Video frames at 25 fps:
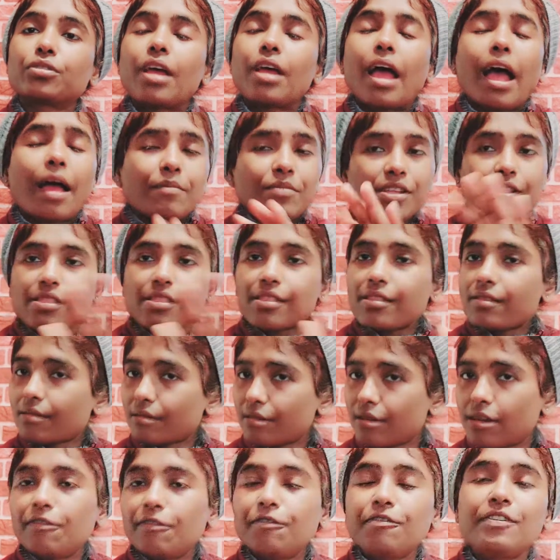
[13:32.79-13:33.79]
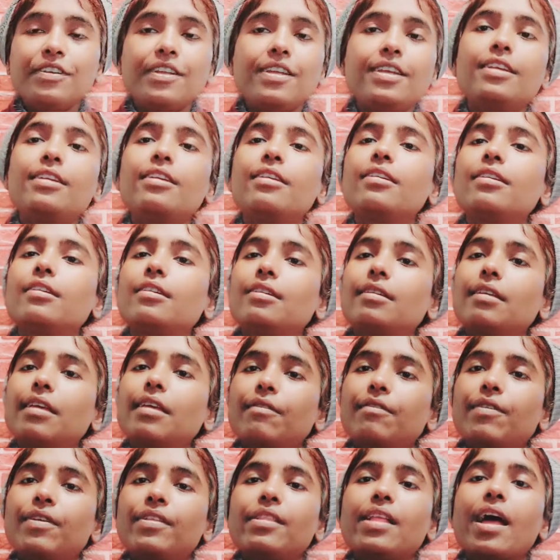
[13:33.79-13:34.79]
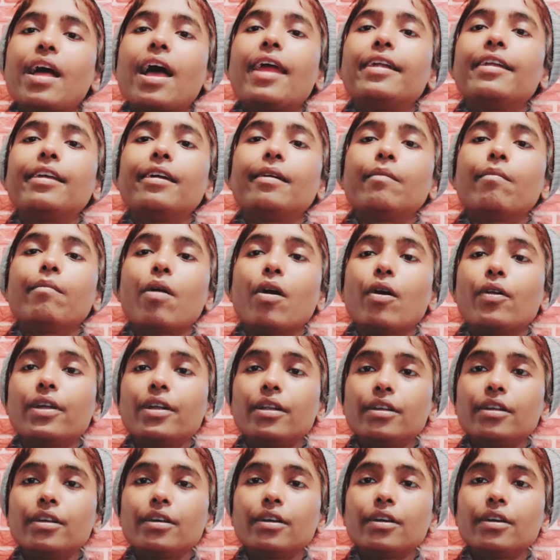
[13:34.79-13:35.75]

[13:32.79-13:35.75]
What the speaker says: I'm just roughly giving the idea about it.